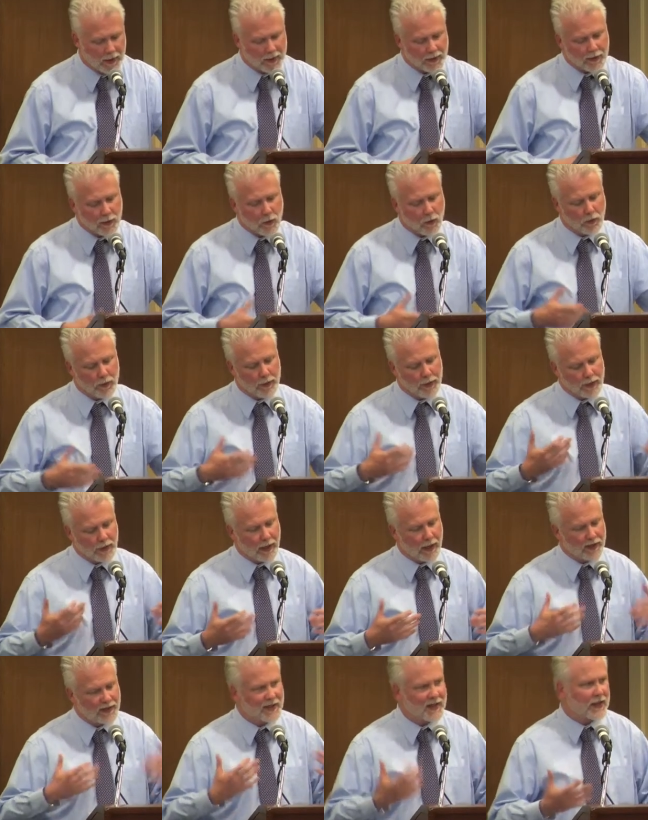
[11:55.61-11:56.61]
So
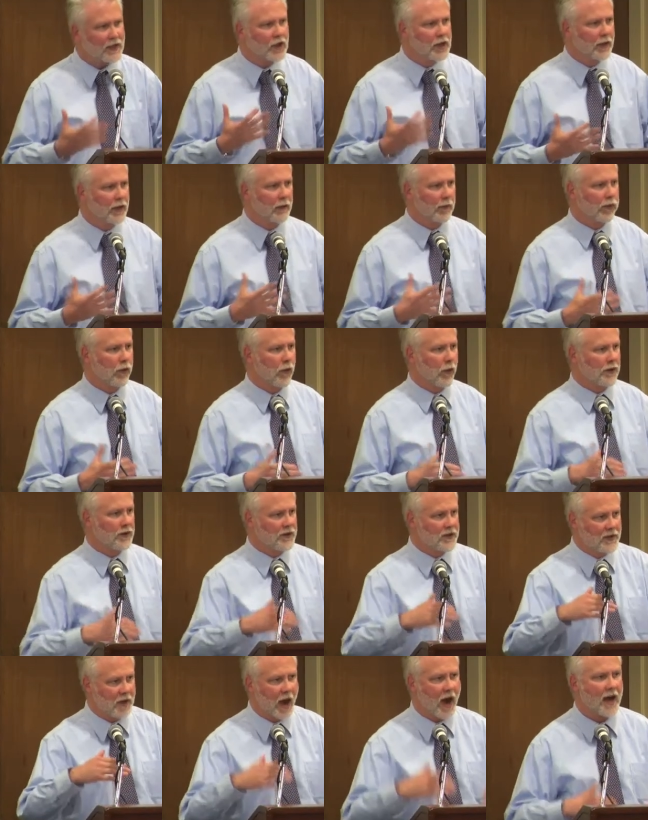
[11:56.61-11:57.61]
a section of the report
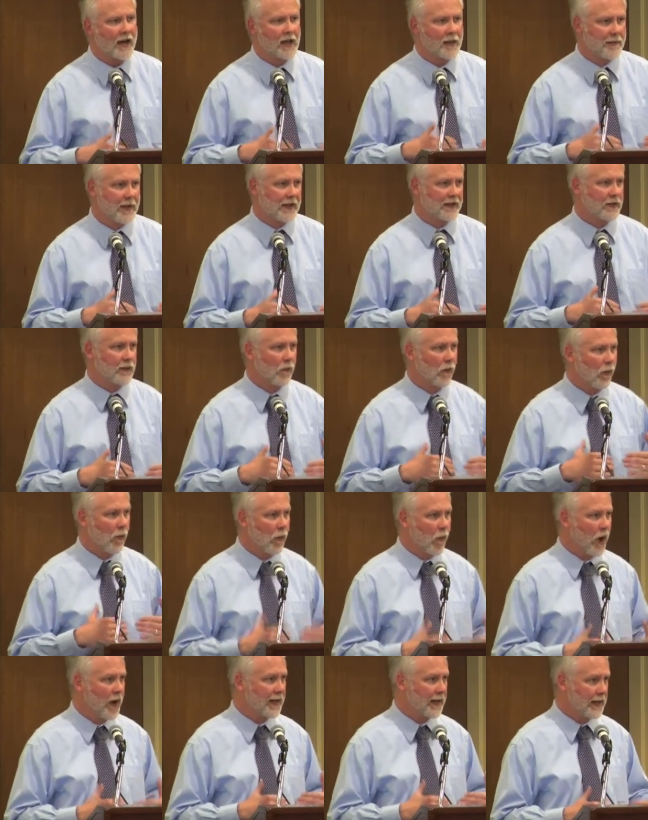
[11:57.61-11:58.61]
documents
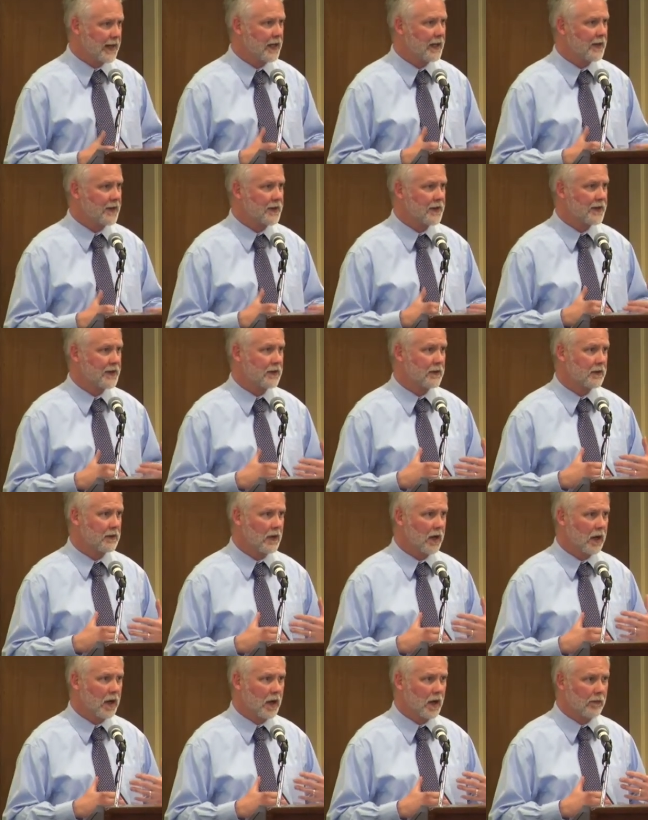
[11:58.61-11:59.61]
what is
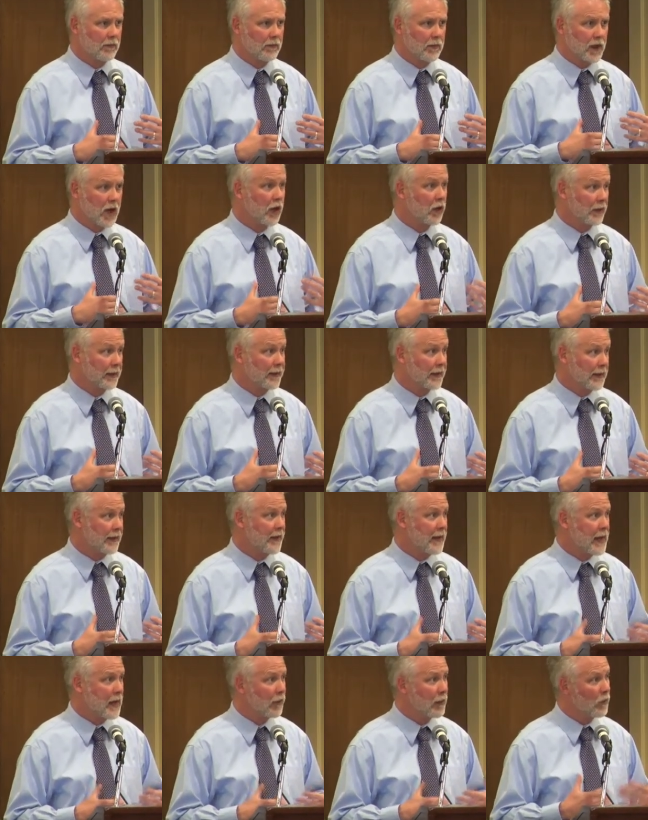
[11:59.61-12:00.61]
um, currently
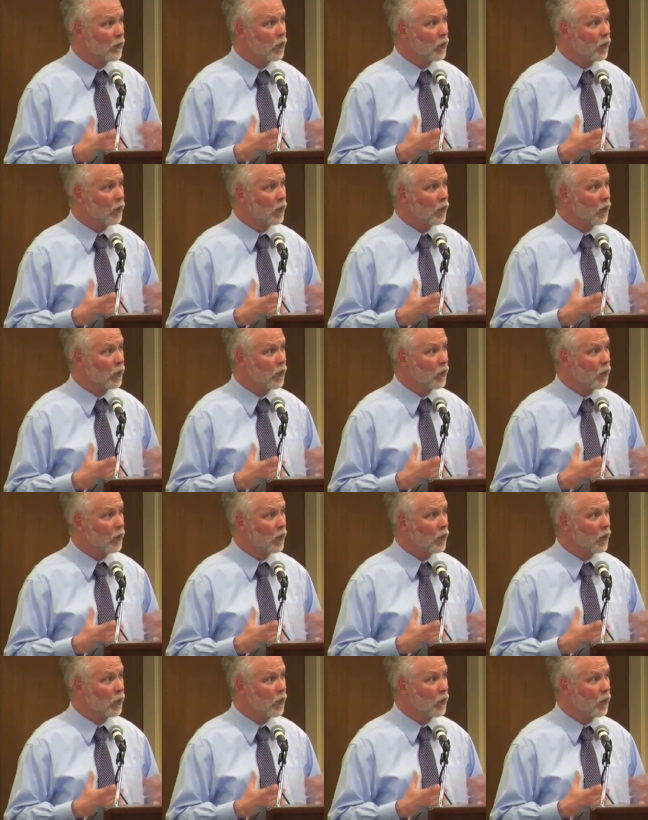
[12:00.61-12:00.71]
there